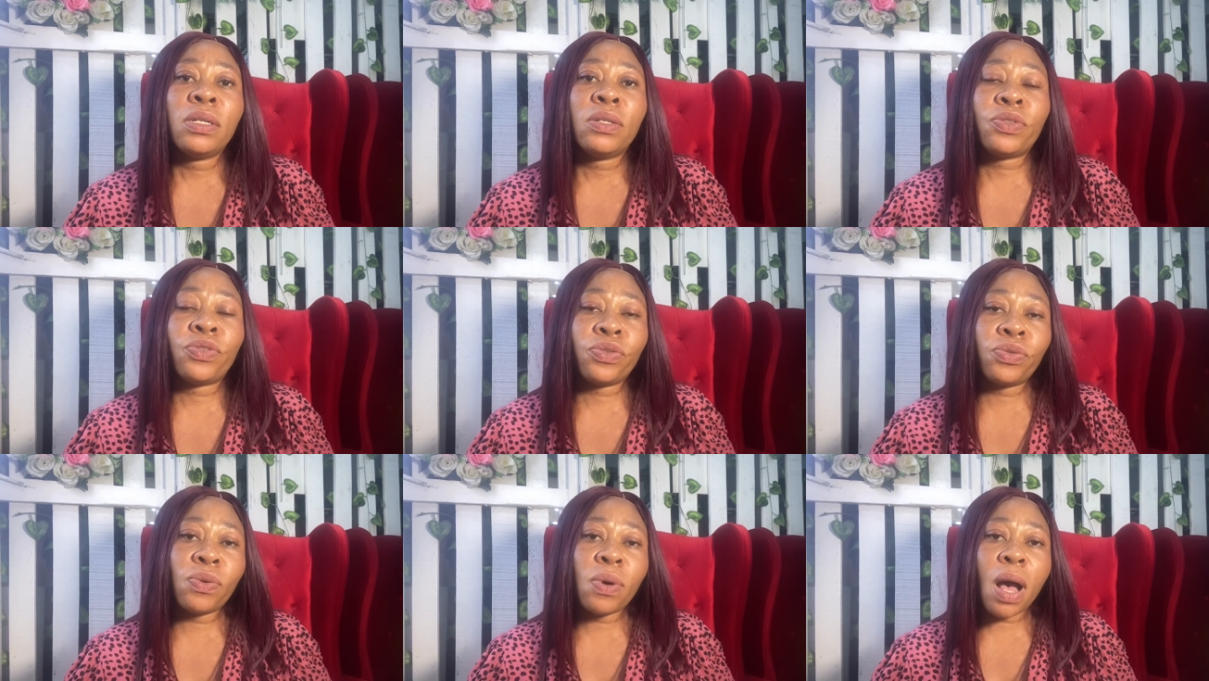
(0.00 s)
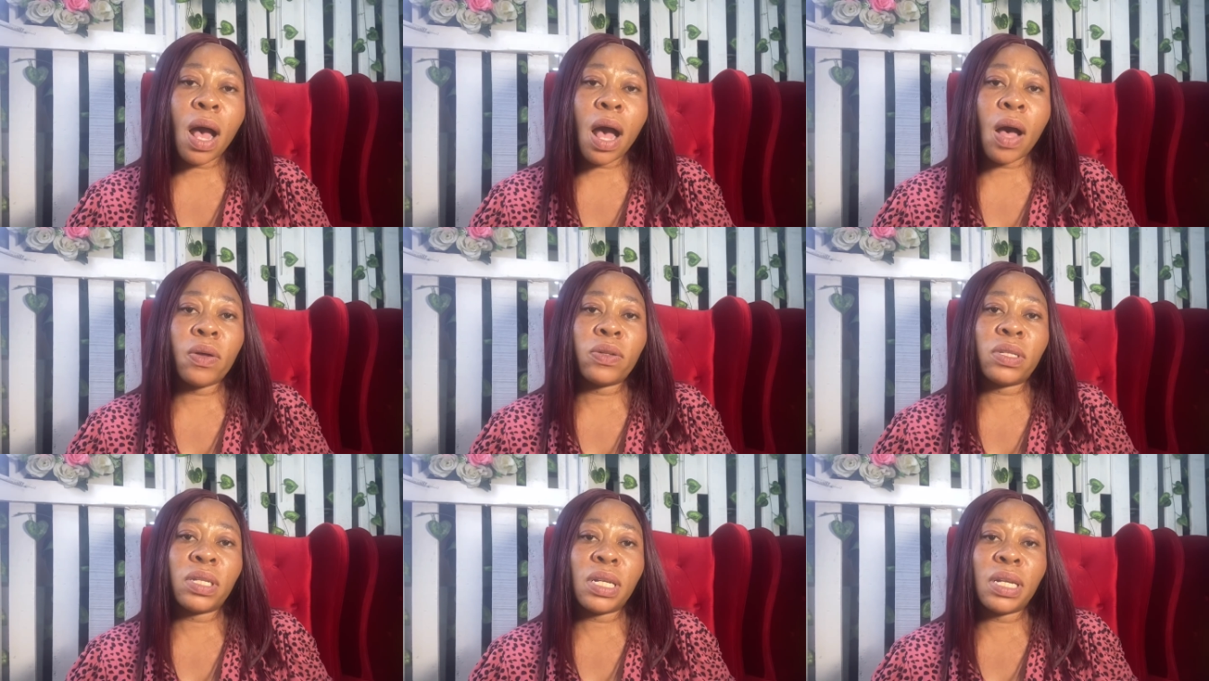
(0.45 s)

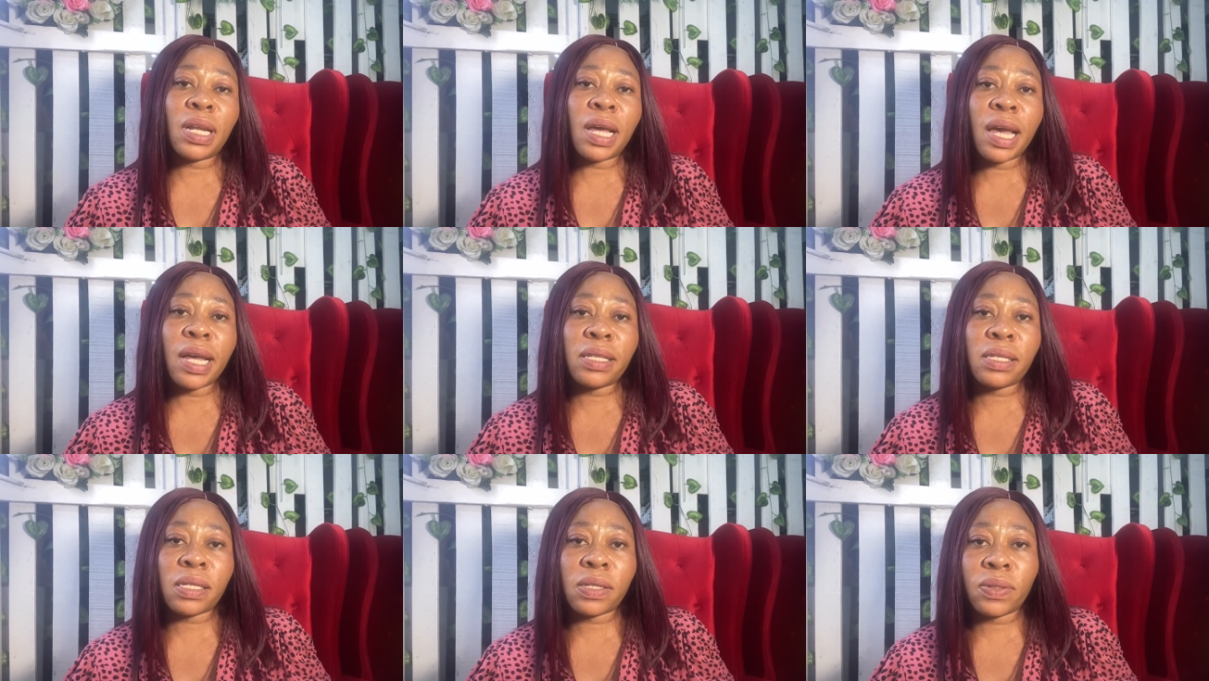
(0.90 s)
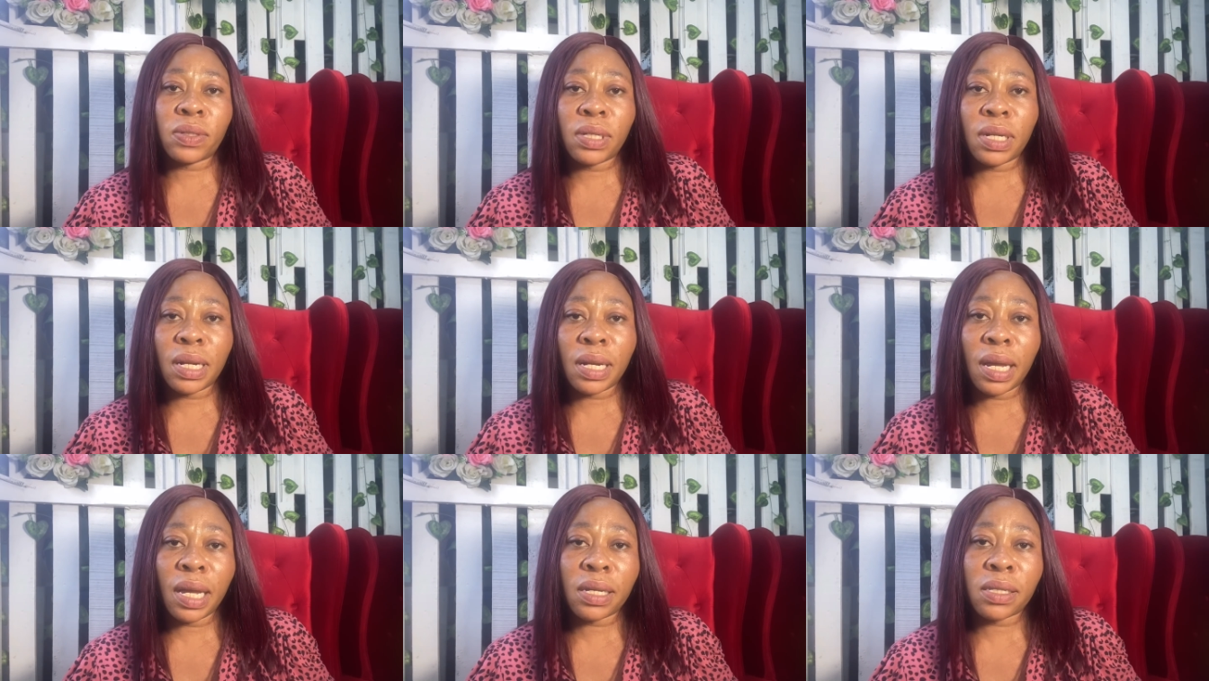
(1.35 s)
throughout the night till the
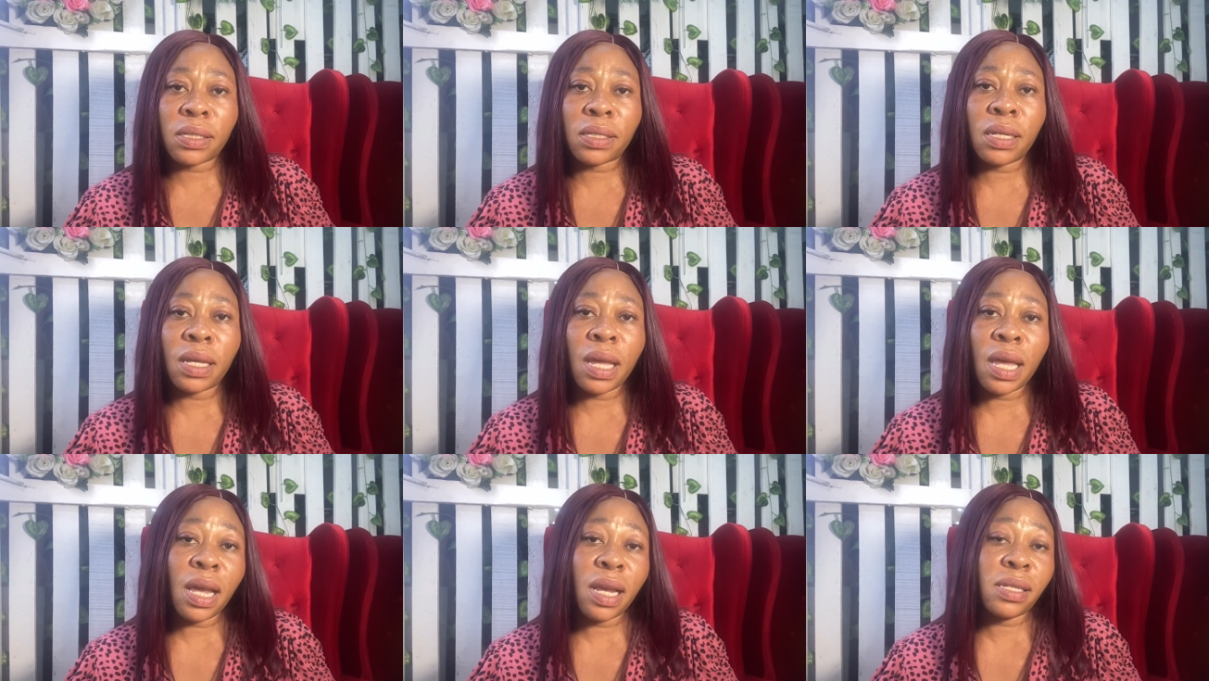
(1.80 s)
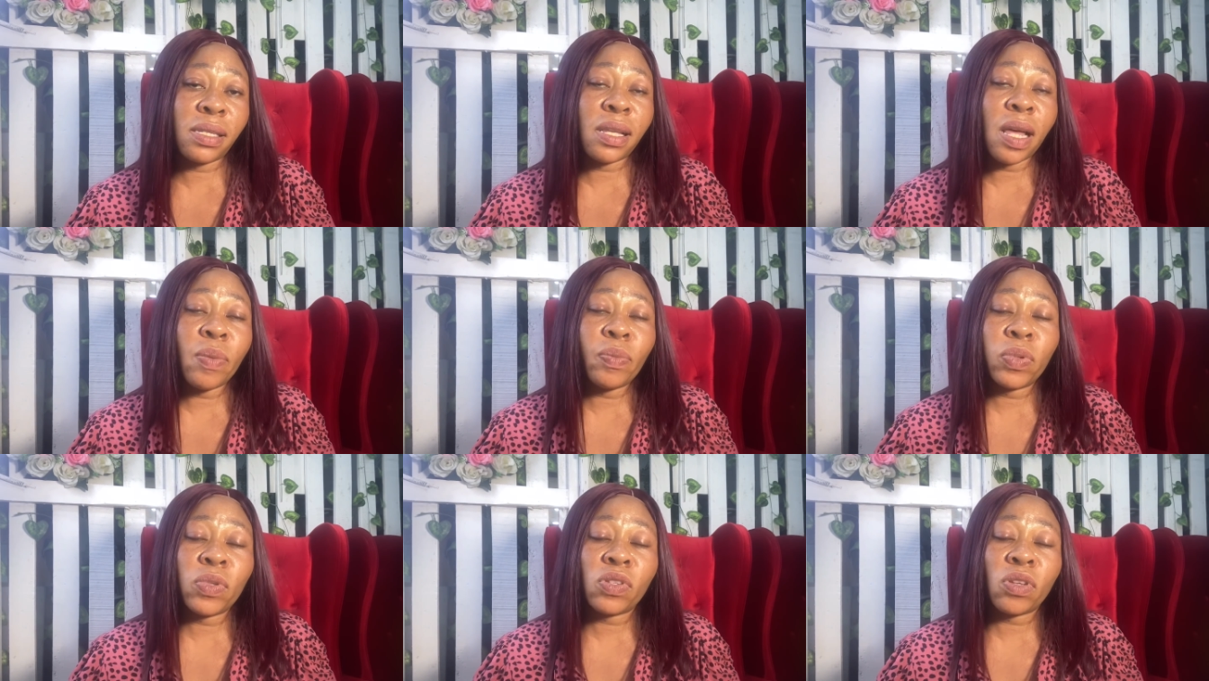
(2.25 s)
next day
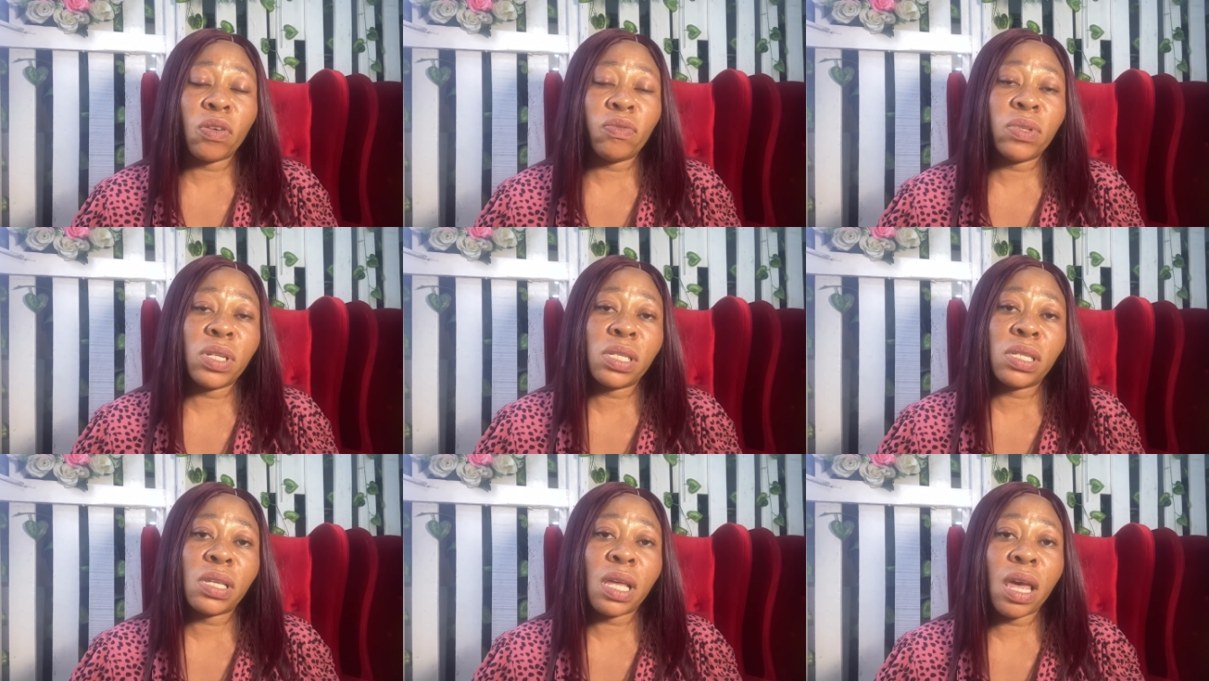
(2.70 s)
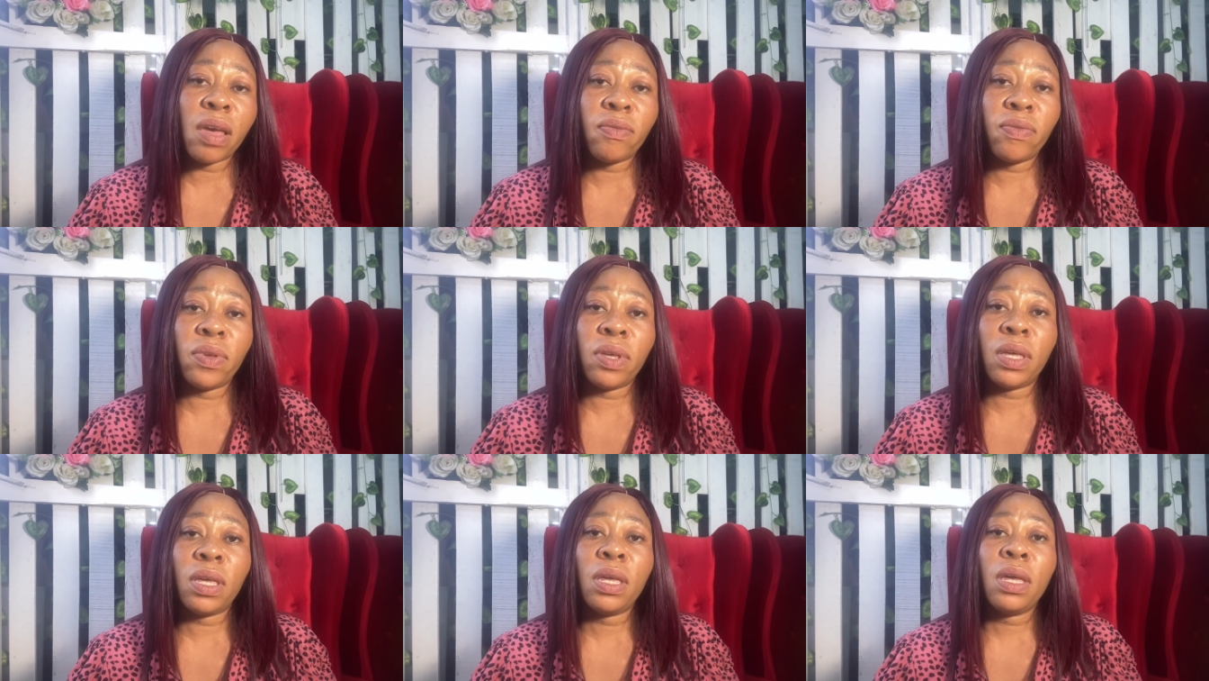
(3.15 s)
examples of these
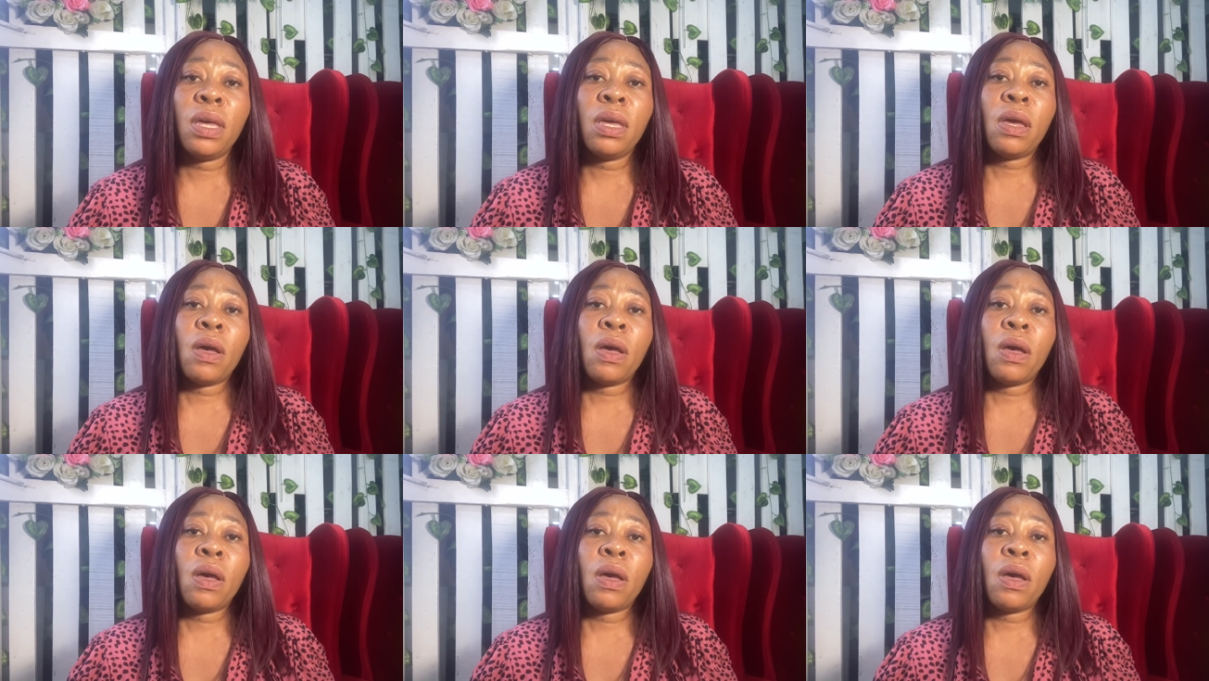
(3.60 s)
heavy